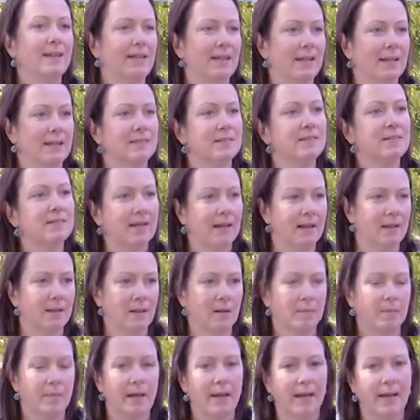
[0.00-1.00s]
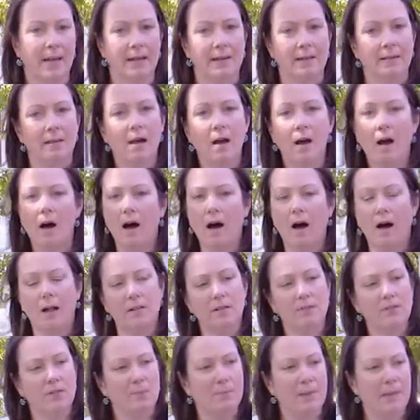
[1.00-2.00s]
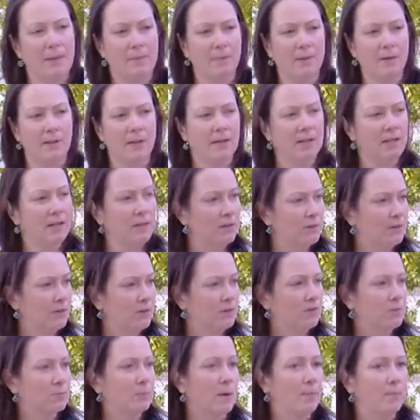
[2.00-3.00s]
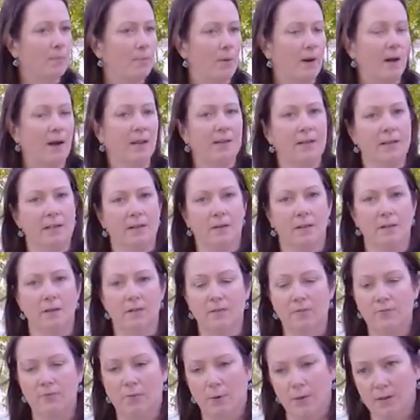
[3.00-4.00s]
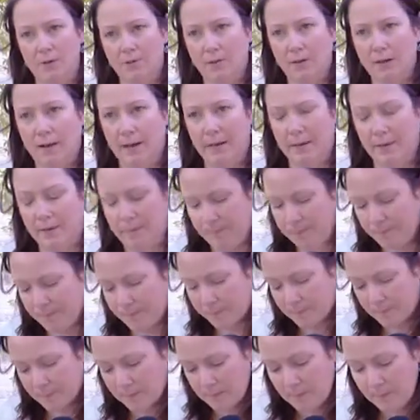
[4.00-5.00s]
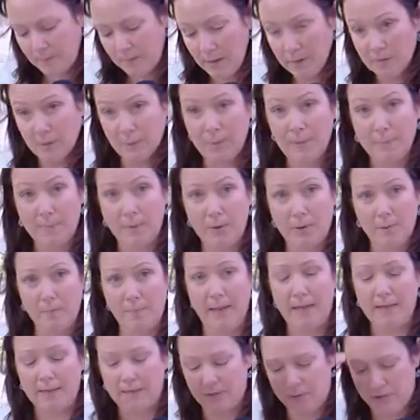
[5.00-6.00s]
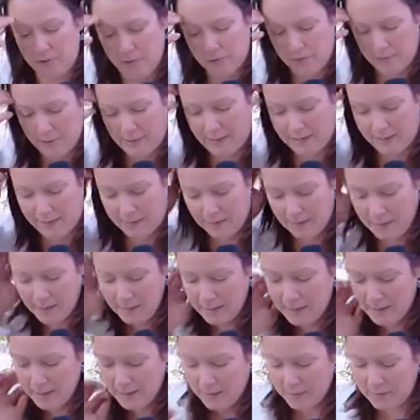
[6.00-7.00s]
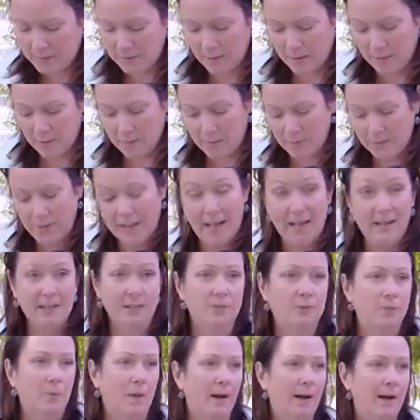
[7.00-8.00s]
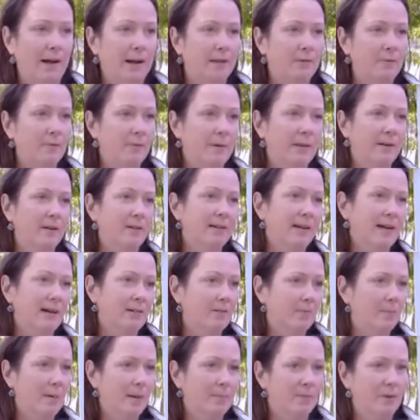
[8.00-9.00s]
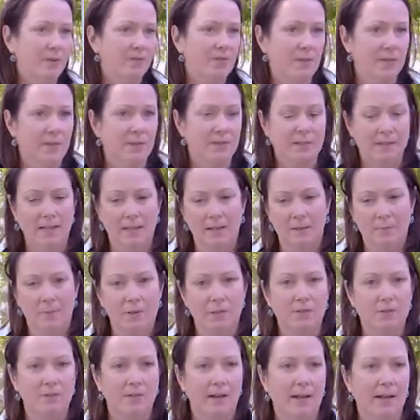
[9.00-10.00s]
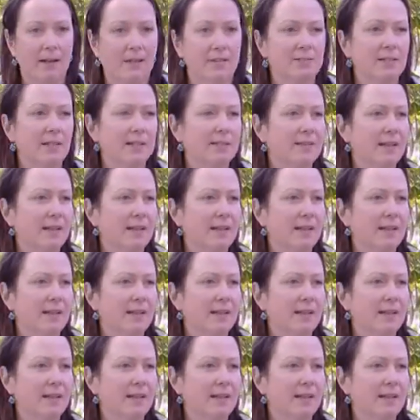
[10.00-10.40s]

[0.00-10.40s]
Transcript: in Salem, and all of the people accused were brought here for trial, the people who made it to trial. So that is why we are now remembered for the Salem Witch Trials, and